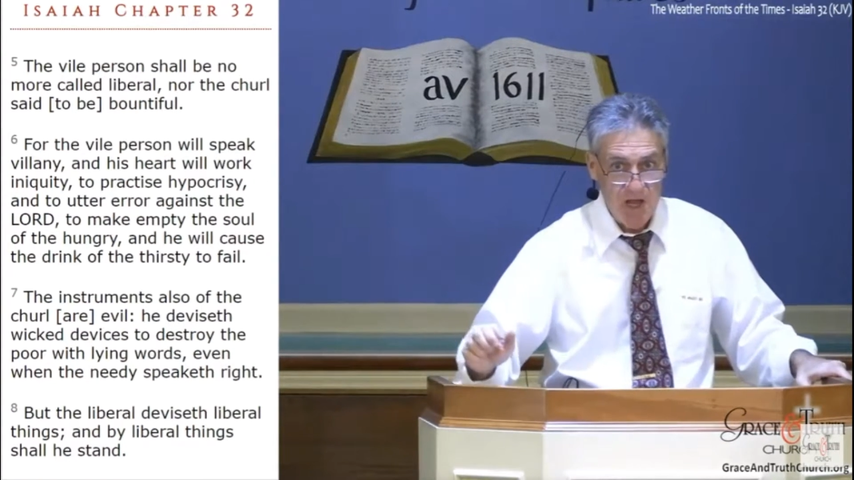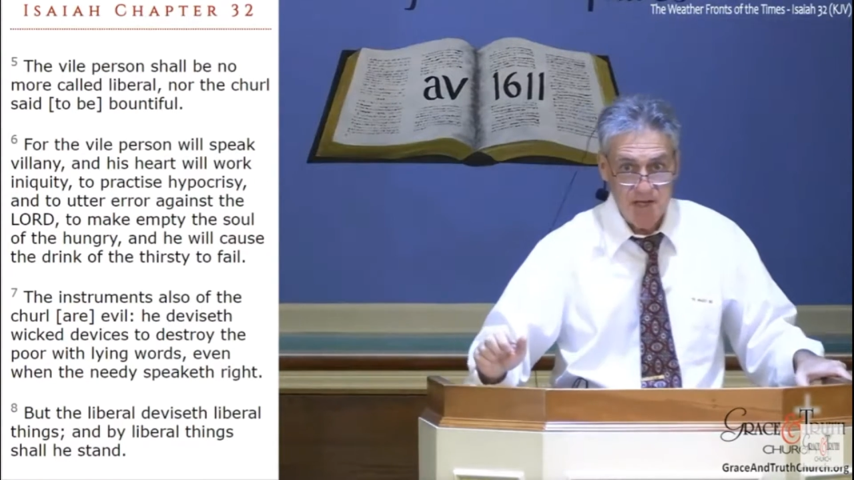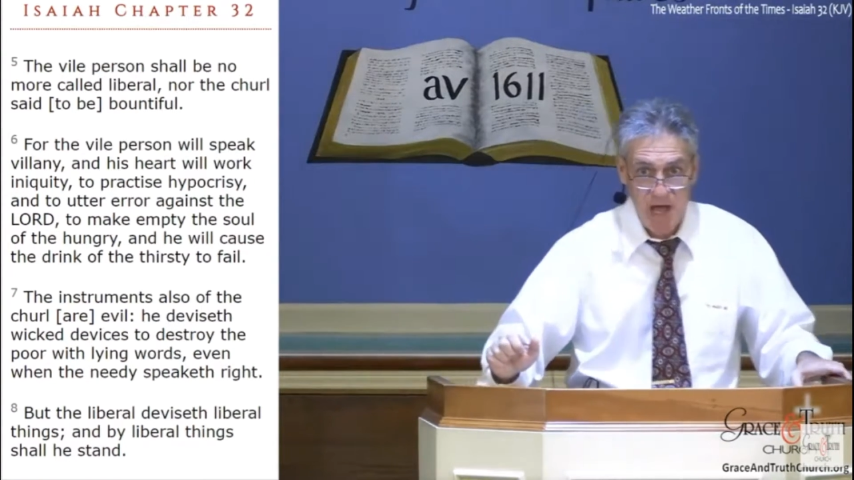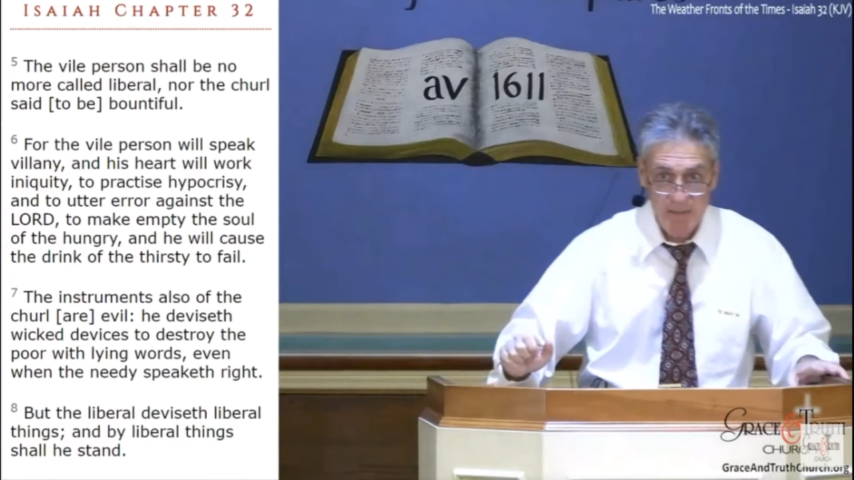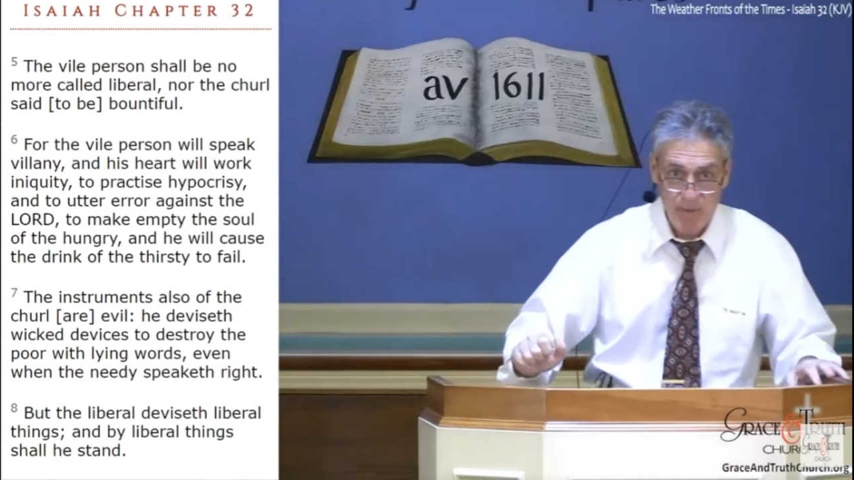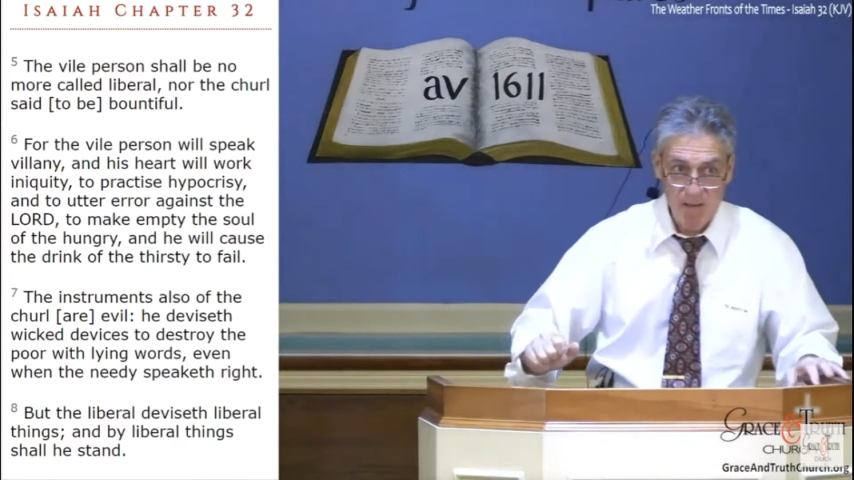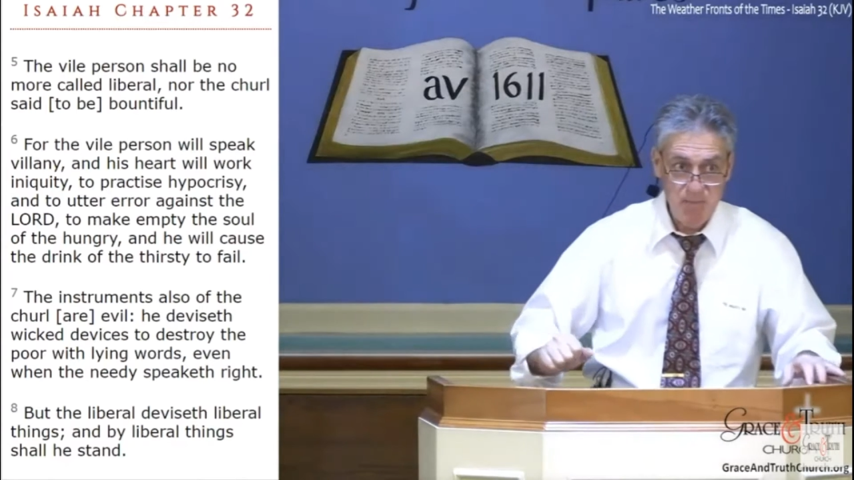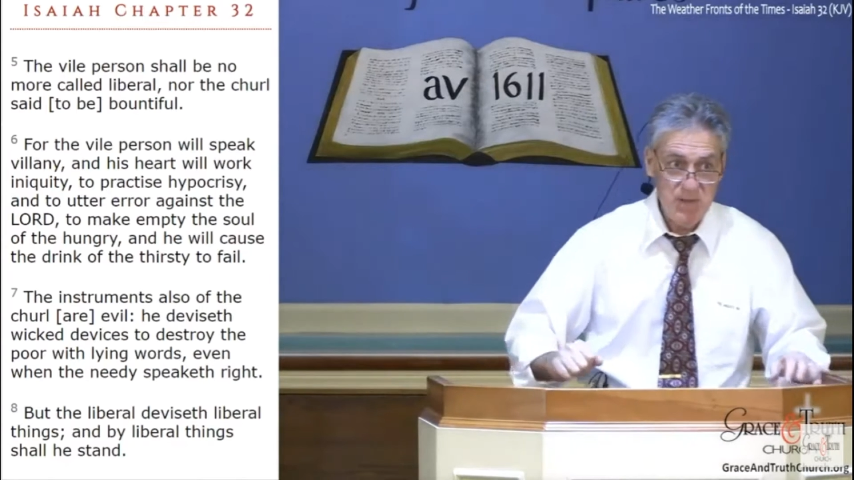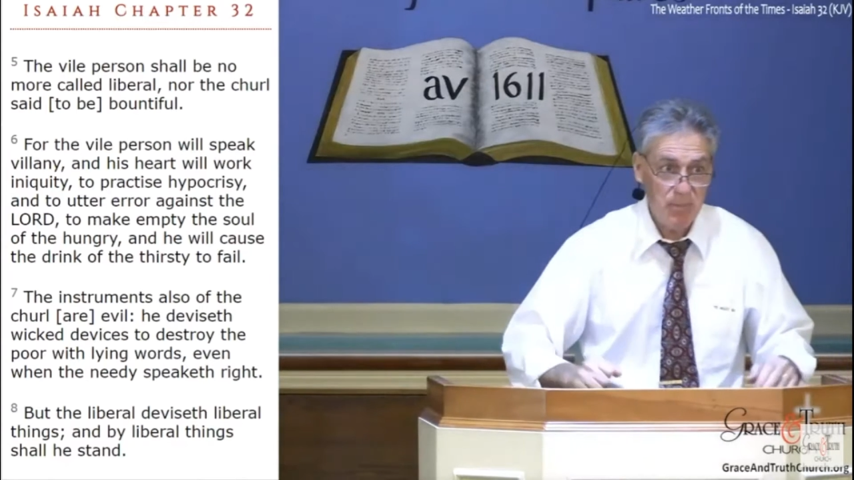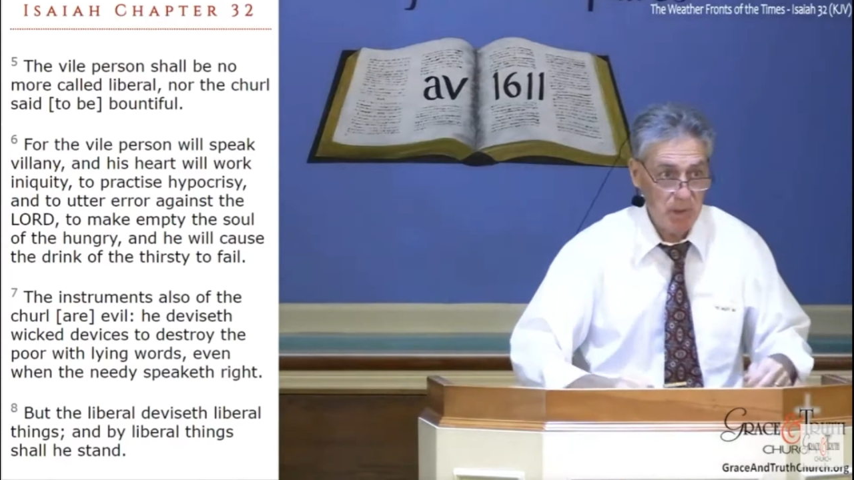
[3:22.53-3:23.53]
not by
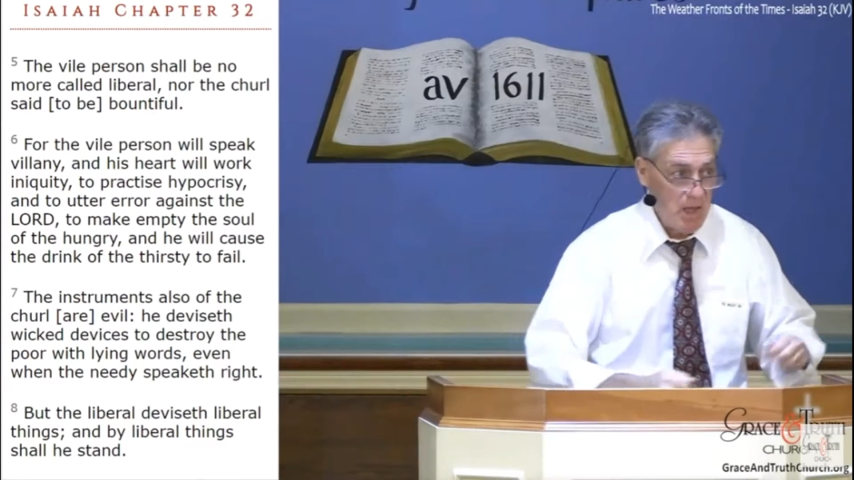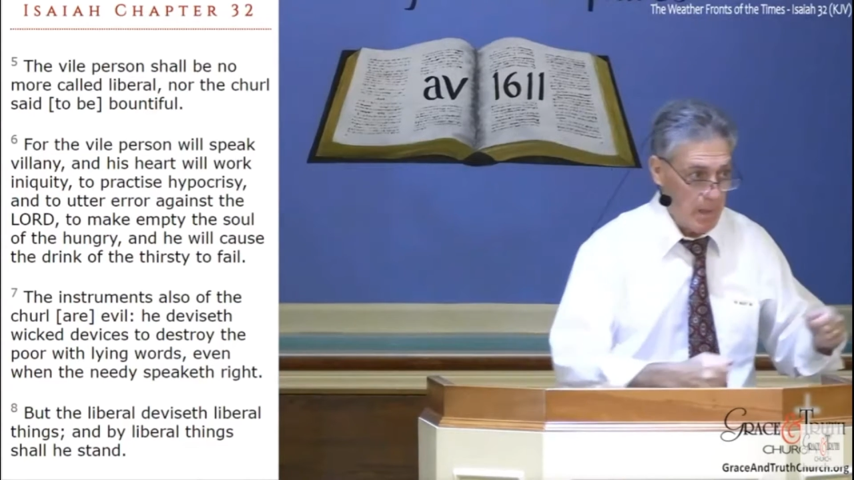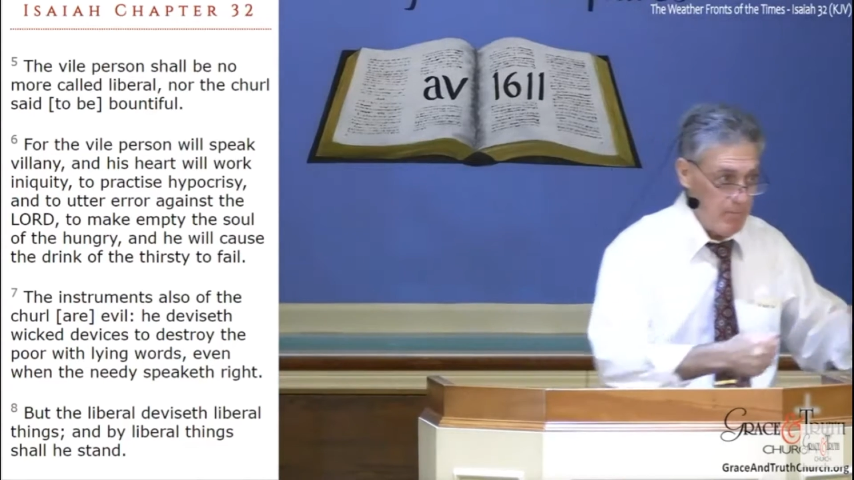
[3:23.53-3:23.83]
people. Let me